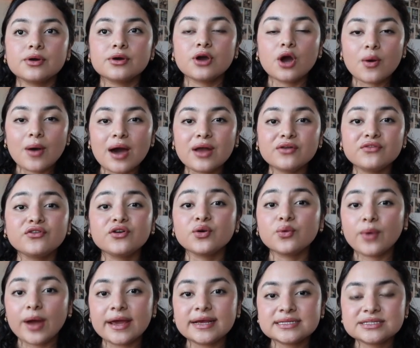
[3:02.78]
go out of her
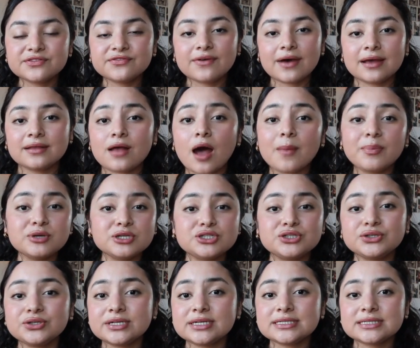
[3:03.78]
way to find
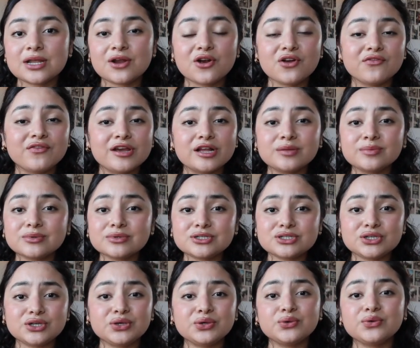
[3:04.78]
opportunities that are available
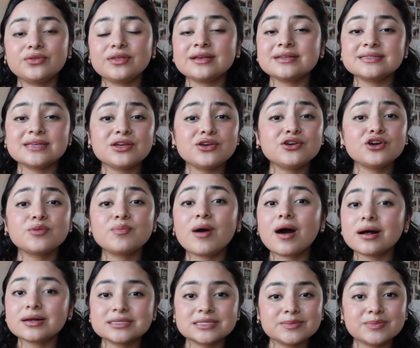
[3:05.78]
to you, things that you could
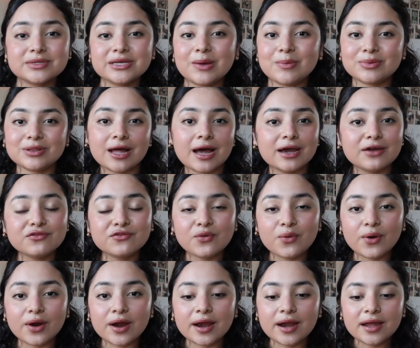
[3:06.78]
possibly apply
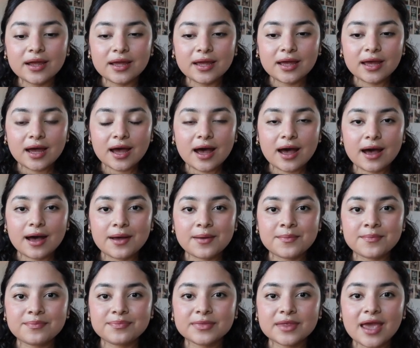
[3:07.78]
for,
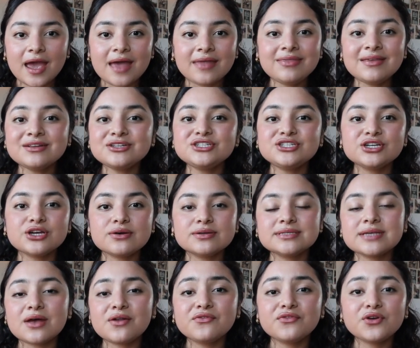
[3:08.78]
and then she
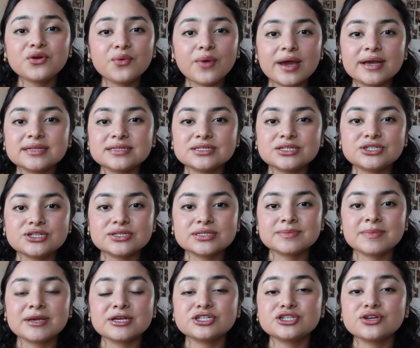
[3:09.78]
goes out of her way to just
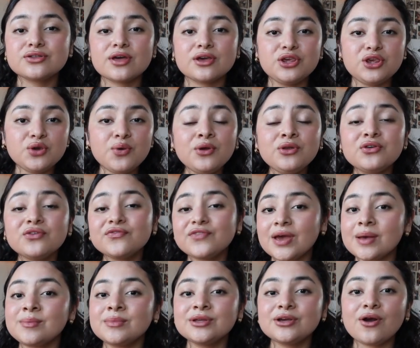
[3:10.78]
make sure that you and your
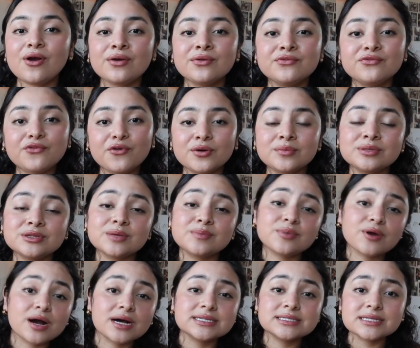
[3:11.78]
family are informed in the
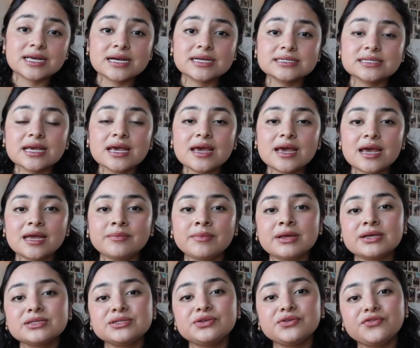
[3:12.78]
process and
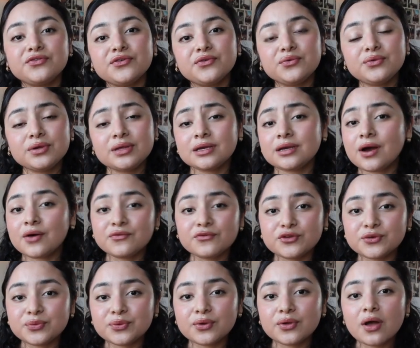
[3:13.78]
makes you feel really
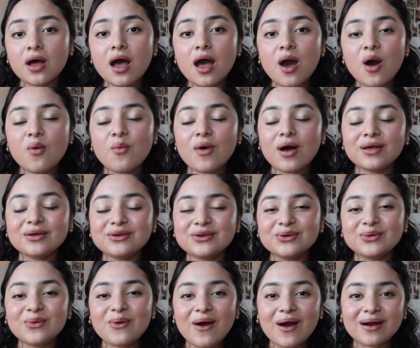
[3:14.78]
comfortable while
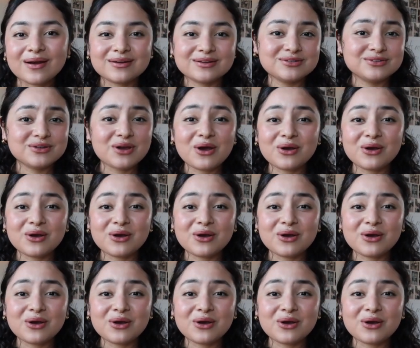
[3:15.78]
you are